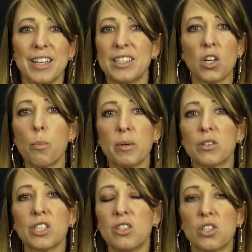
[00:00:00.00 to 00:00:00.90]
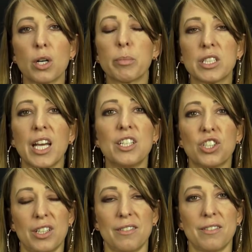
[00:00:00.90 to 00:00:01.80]
it's open to
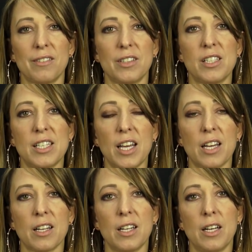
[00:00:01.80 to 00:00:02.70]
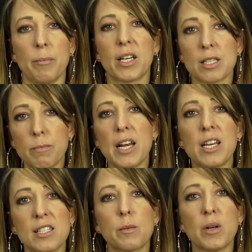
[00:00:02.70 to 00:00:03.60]
interpretation, you see, because many
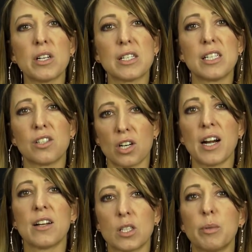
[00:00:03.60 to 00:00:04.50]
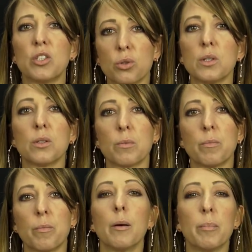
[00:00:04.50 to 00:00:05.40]
conspiracies turn out to be true.
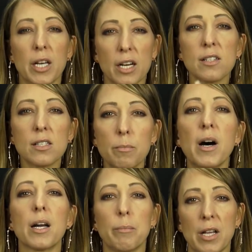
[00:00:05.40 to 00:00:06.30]
But here's the bottom